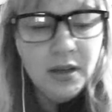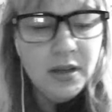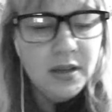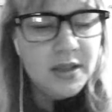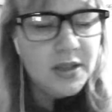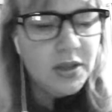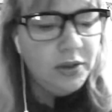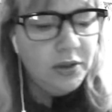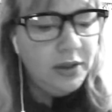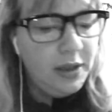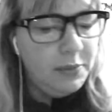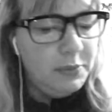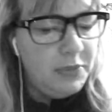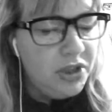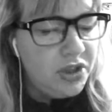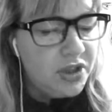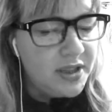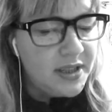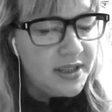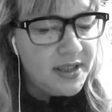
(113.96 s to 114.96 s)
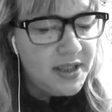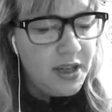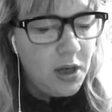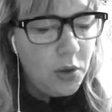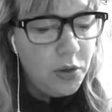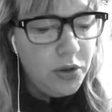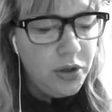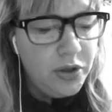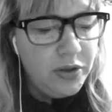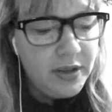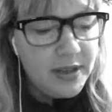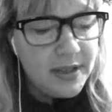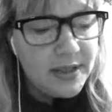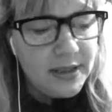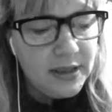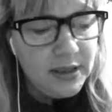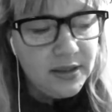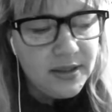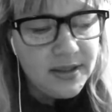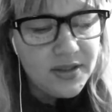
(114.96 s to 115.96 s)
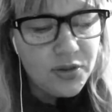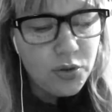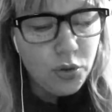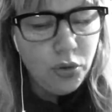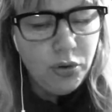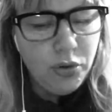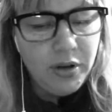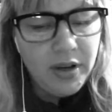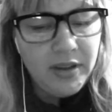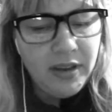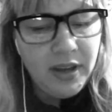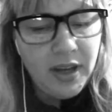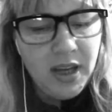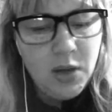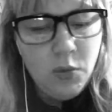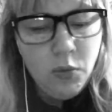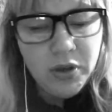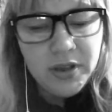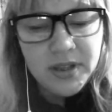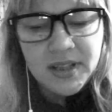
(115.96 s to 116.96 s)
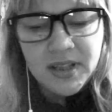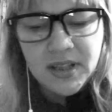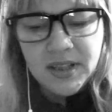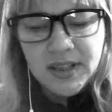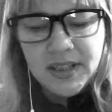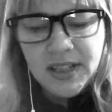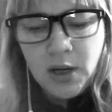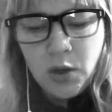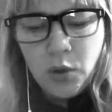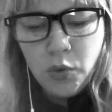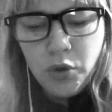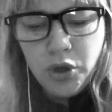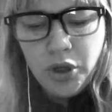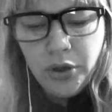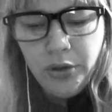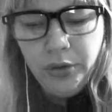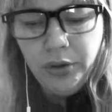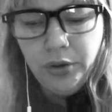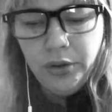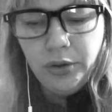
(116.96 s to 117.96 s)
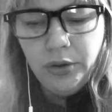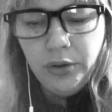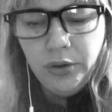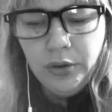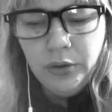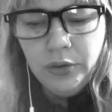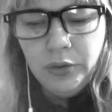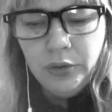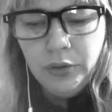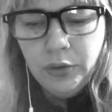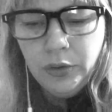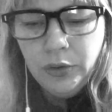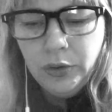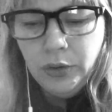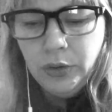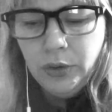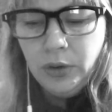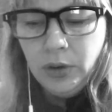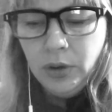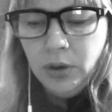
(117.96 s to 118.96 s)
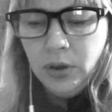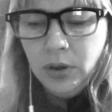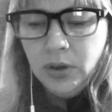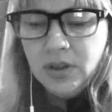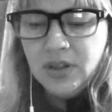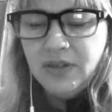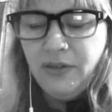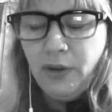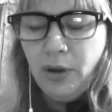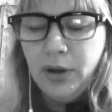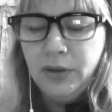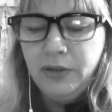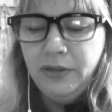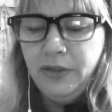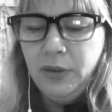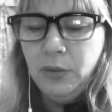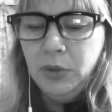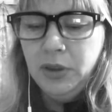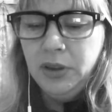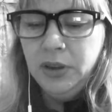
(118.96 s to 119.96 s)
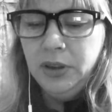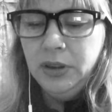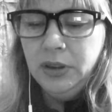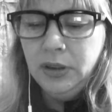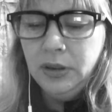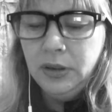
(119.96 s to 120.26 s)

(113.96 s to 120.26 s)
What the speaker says: So let me just tell you this little story that he wants to tell you, Divine Feminine.